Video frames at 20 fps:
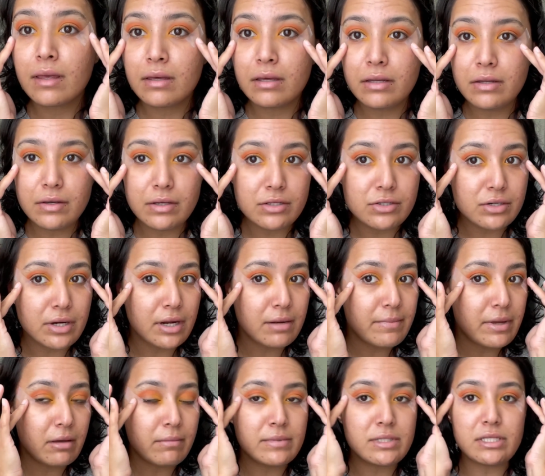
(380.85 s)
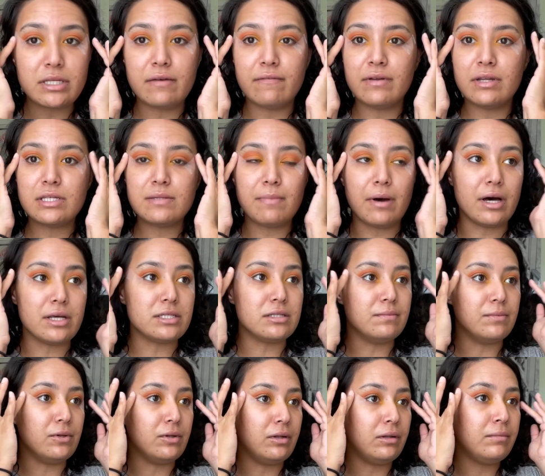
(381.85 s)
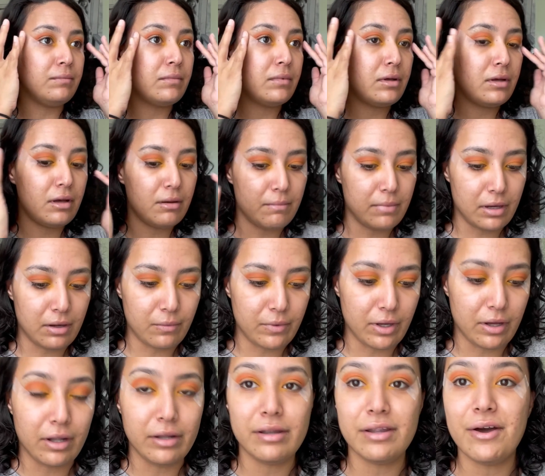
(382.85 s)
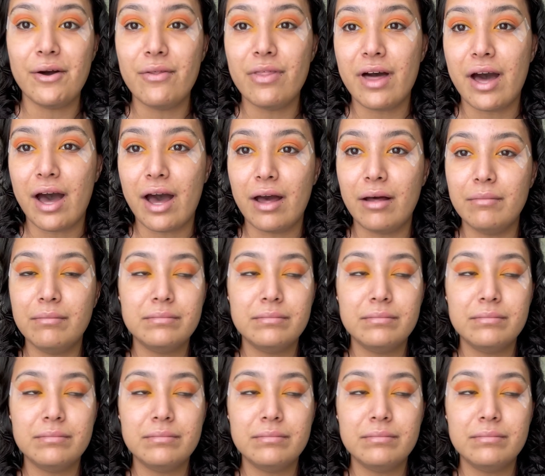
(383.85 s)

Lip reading: And you can try to make them as even as possible, but we all know that